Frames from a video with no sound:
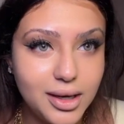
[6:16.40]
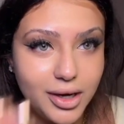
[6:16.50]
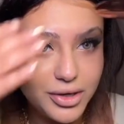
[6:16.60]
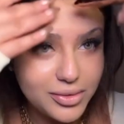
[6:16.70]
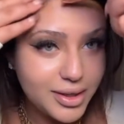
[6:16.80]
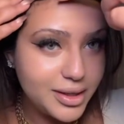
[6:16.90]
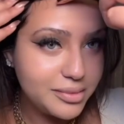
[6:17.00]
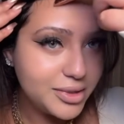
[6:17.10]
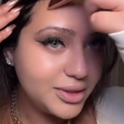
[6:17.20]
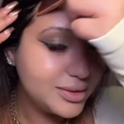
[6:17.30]
you kidding me?
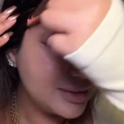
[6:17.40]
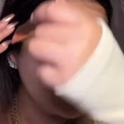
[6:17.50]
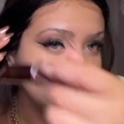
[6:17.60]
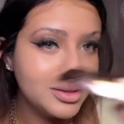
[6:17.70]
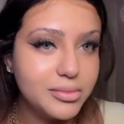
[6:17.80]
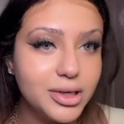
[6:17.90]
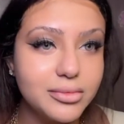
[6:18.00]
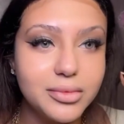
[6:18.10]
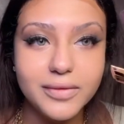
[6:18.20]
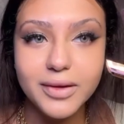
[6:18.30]
This is literally becoming my
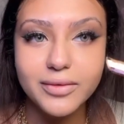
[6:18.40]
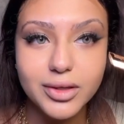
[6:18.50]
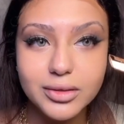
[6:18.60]
favorite.